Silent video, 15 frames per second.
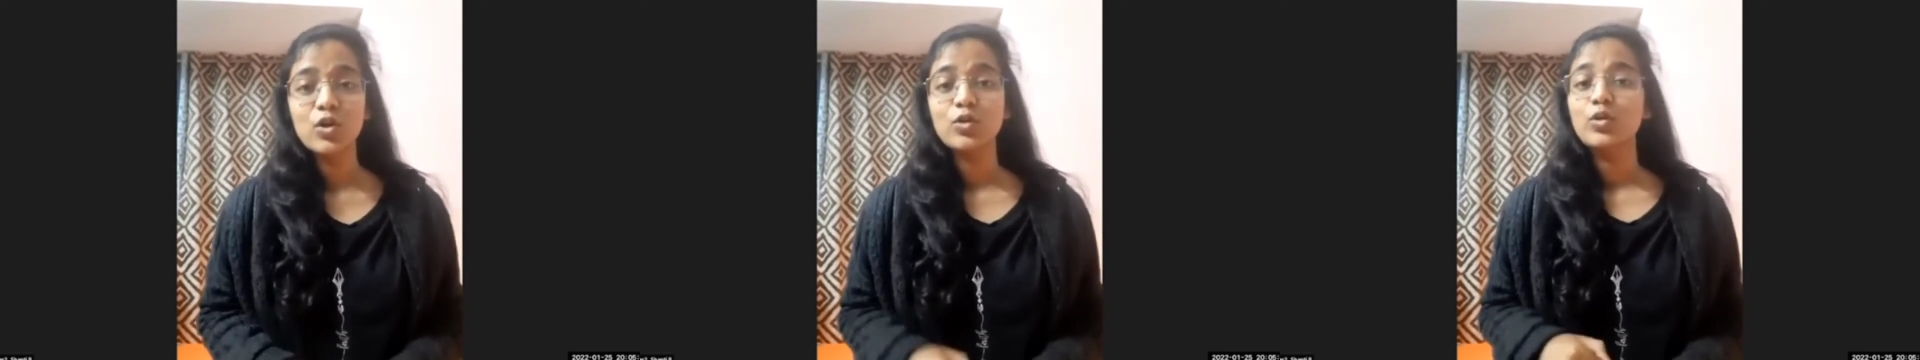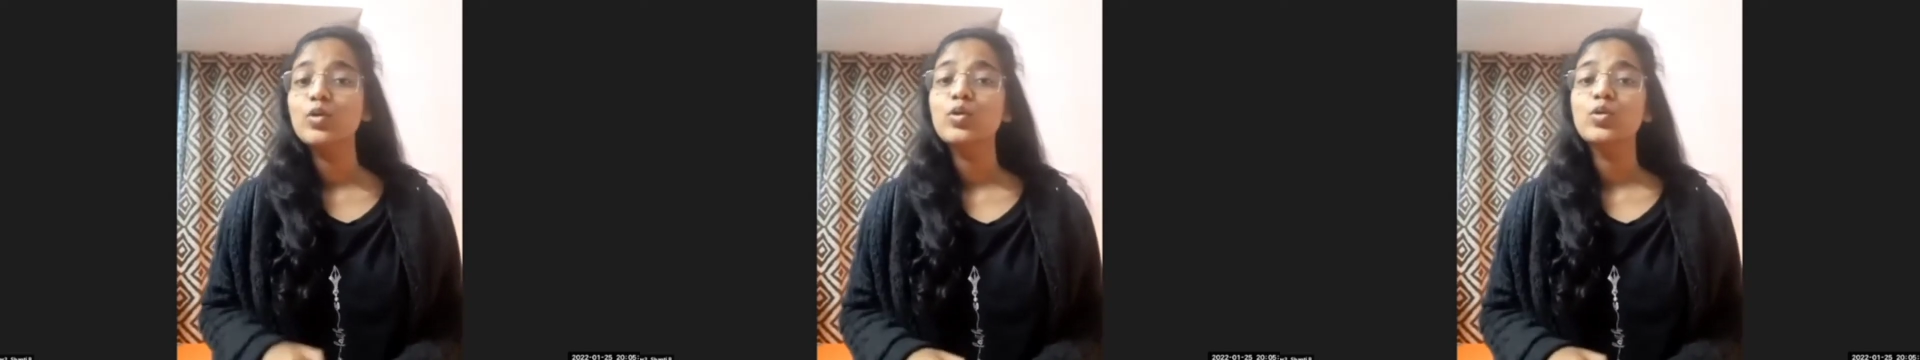
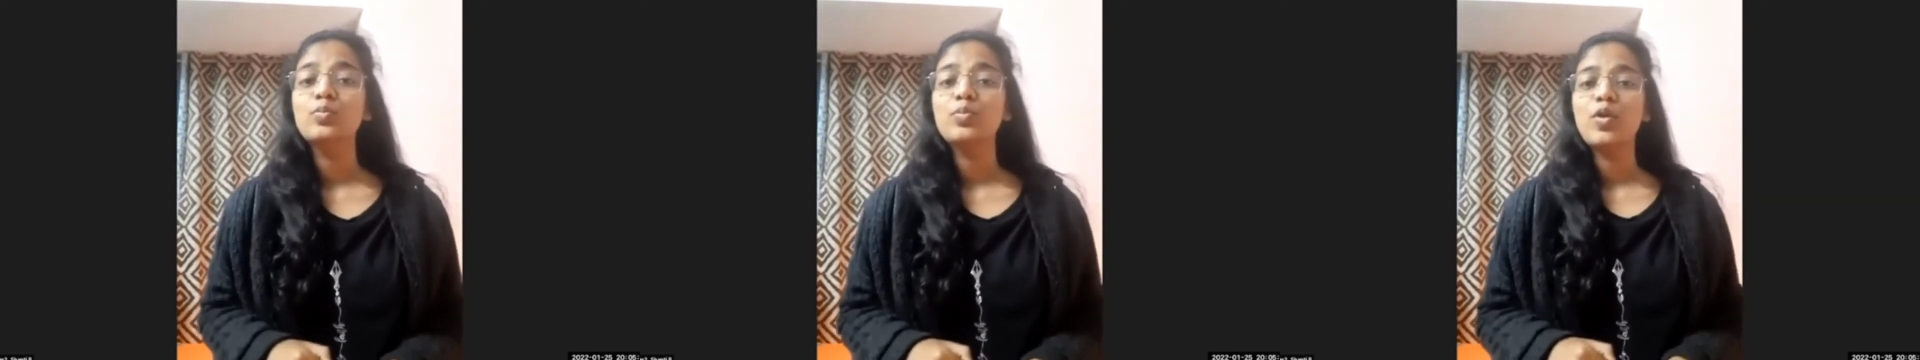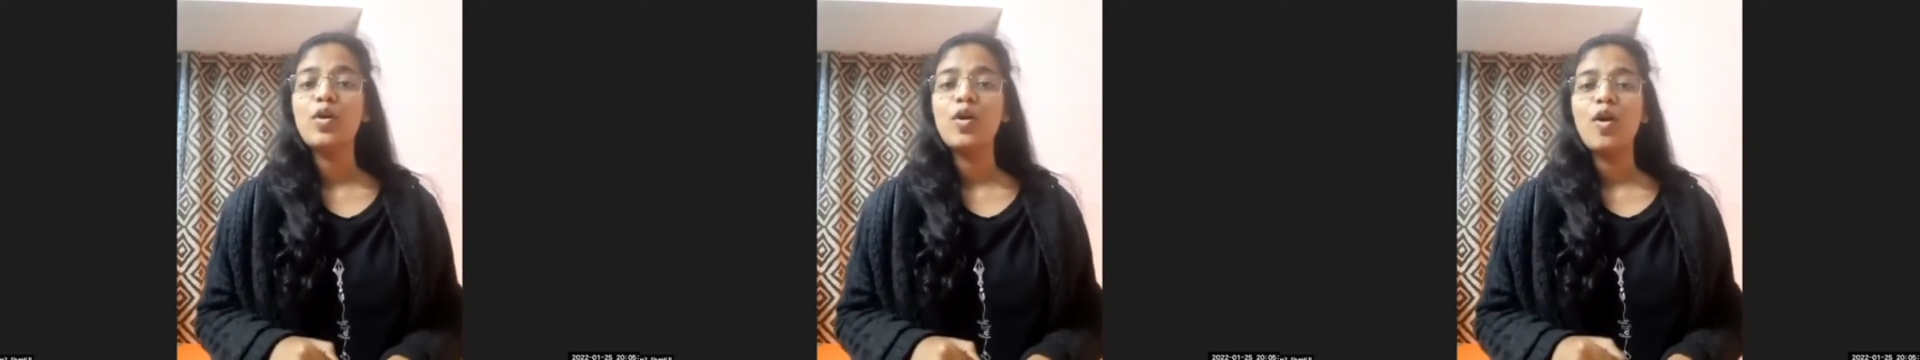group,
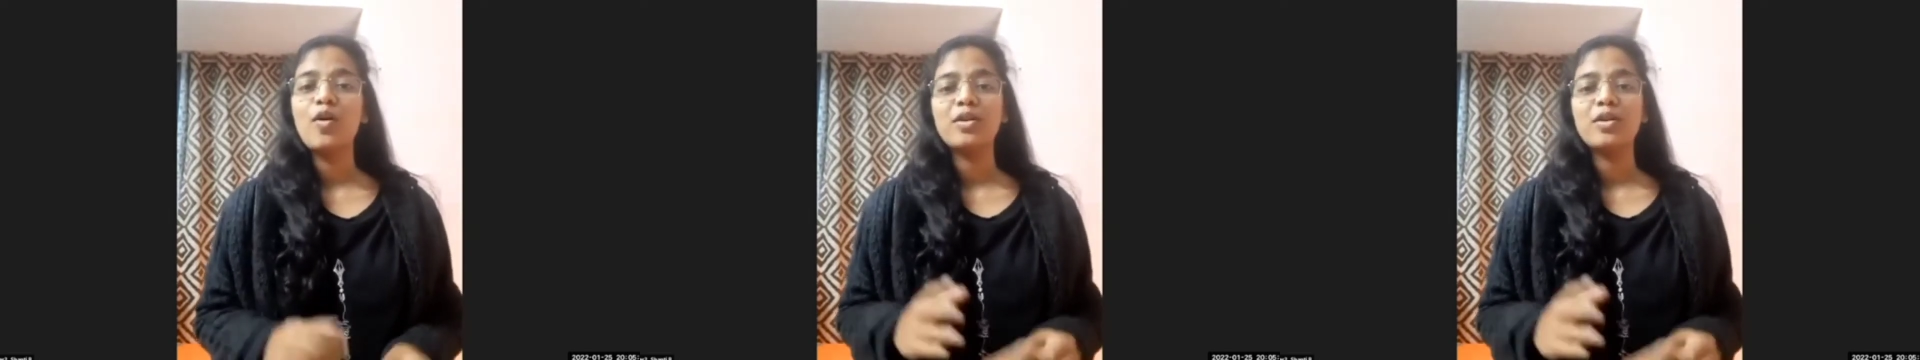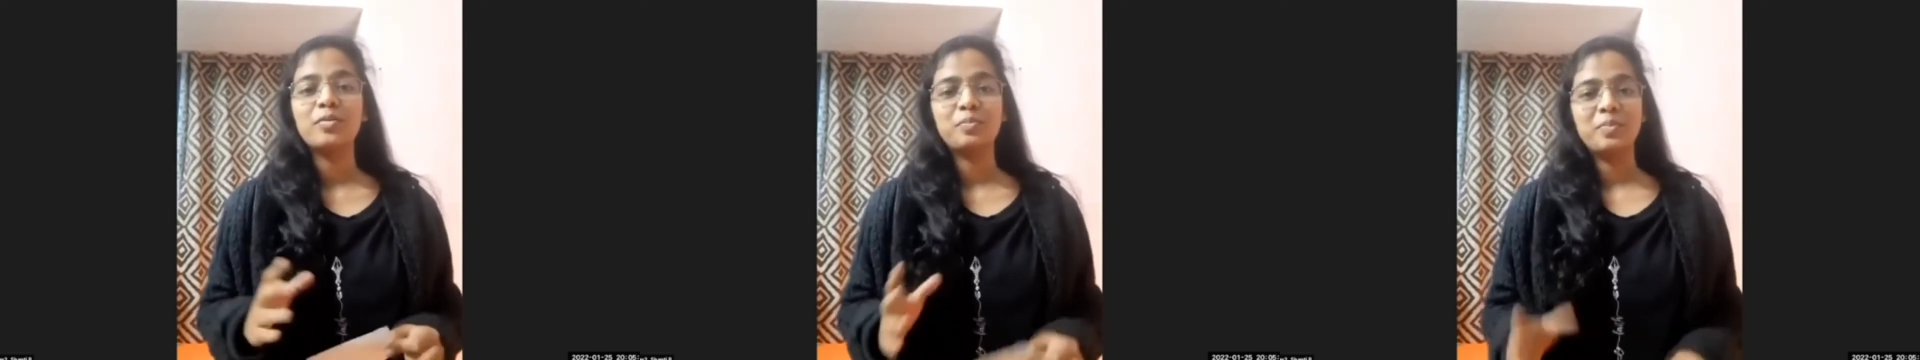or
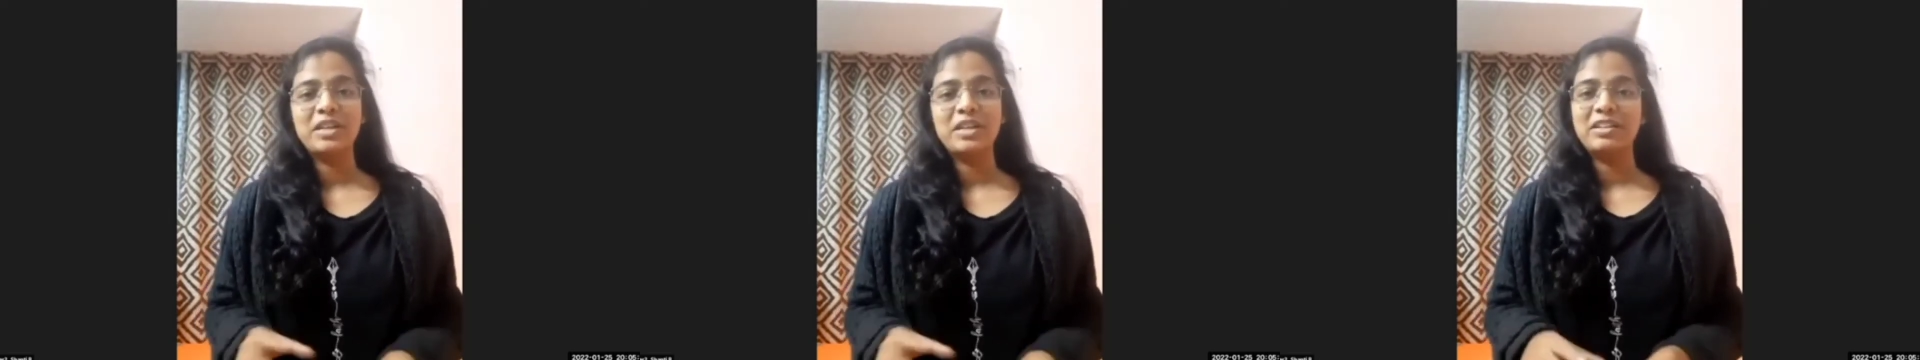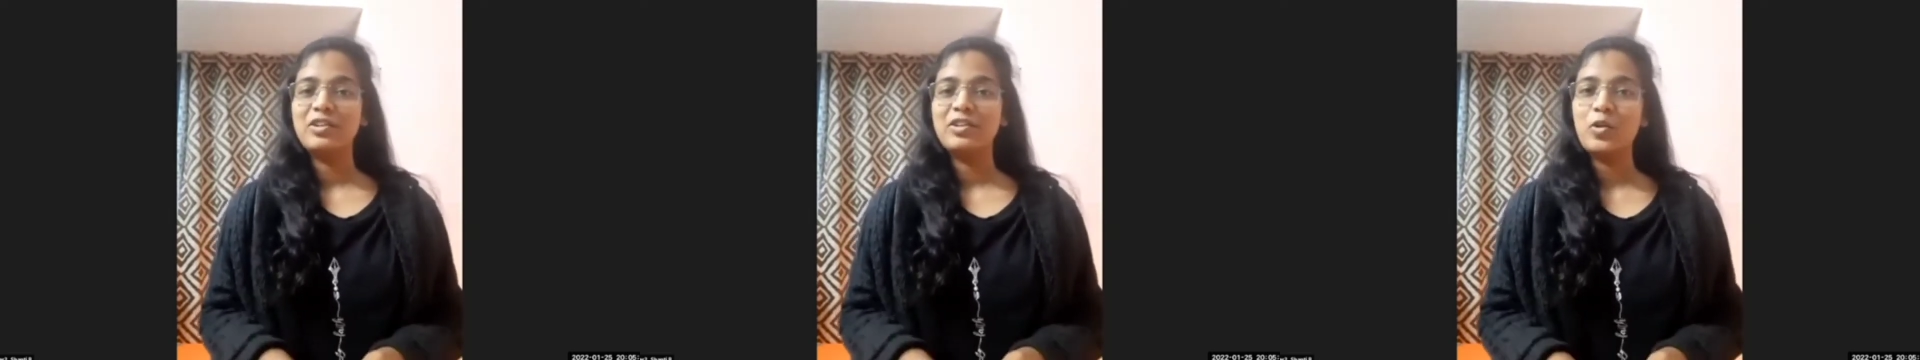a
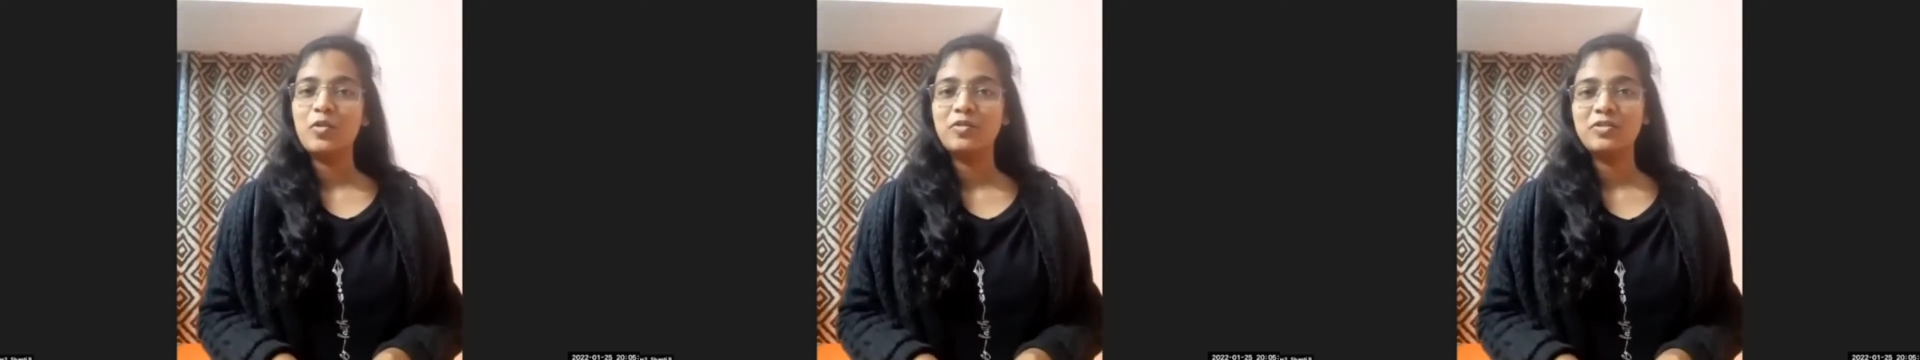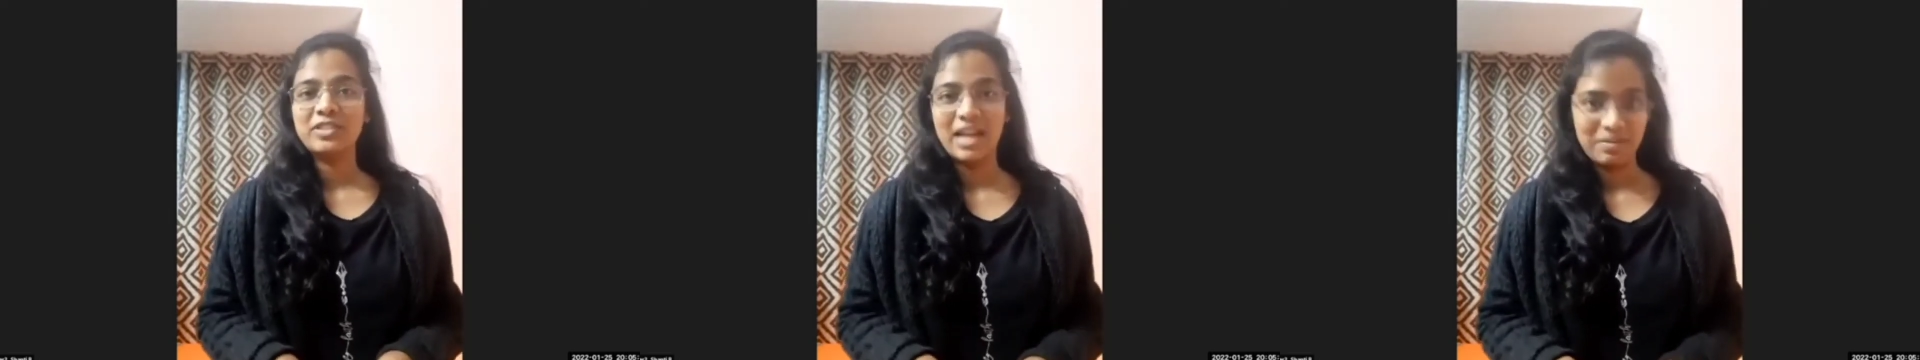period
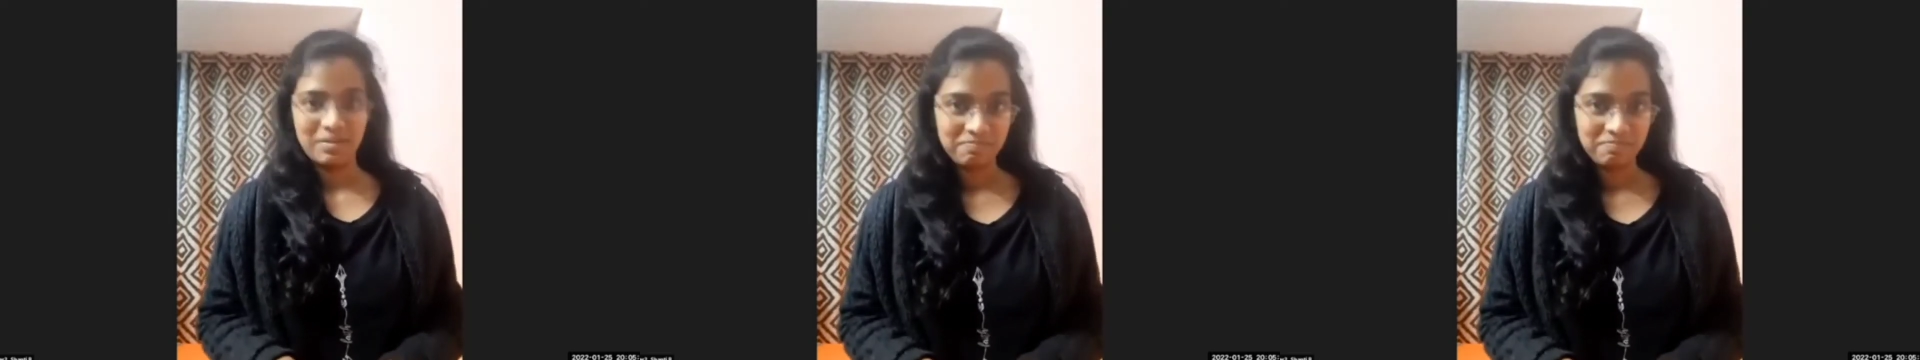of time.